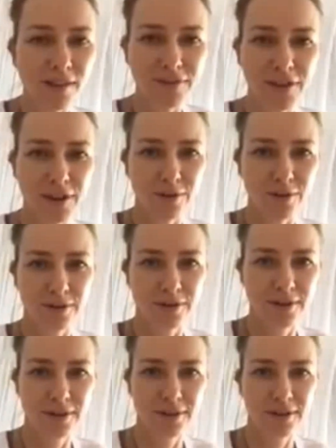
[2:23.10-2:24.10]
We love
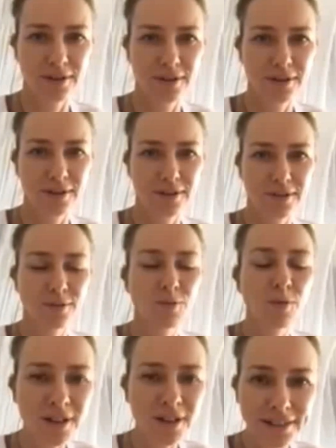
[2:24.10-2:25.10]
you.
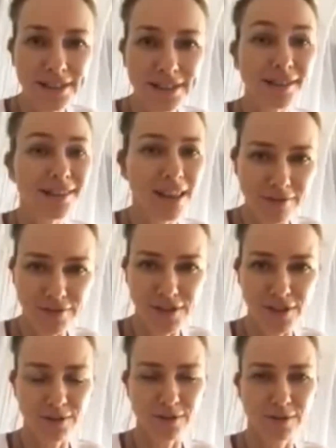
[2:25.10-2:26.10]
The world
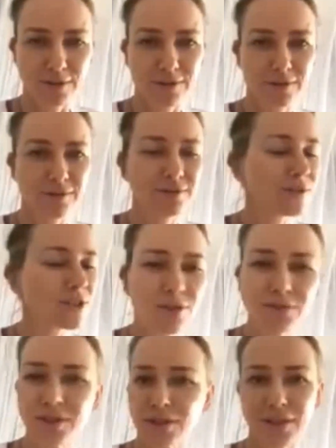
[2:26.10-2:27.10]
loves you.
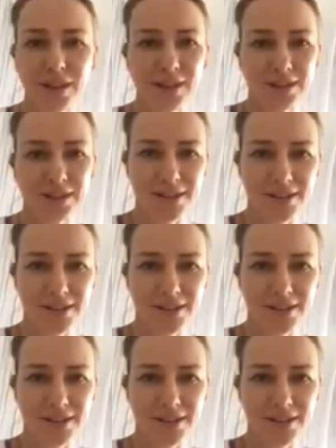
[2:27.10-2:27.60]
Don't do